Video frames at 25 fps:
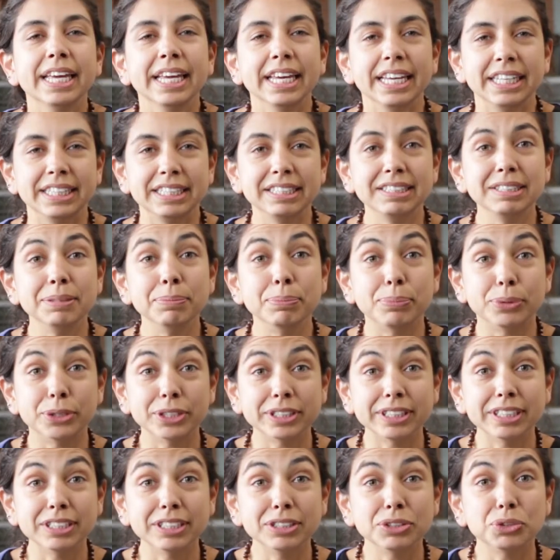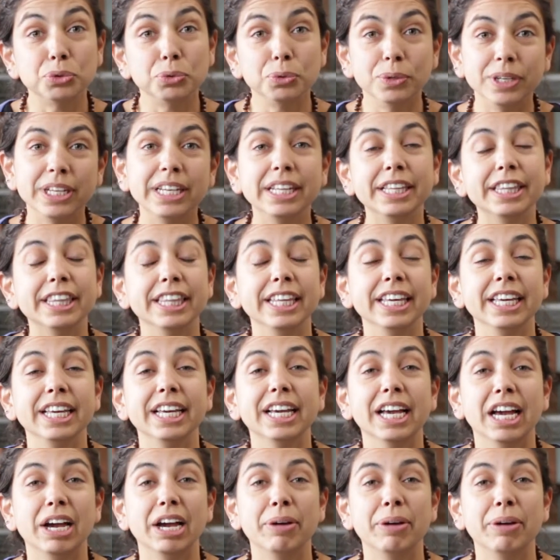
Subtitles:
it is important to really think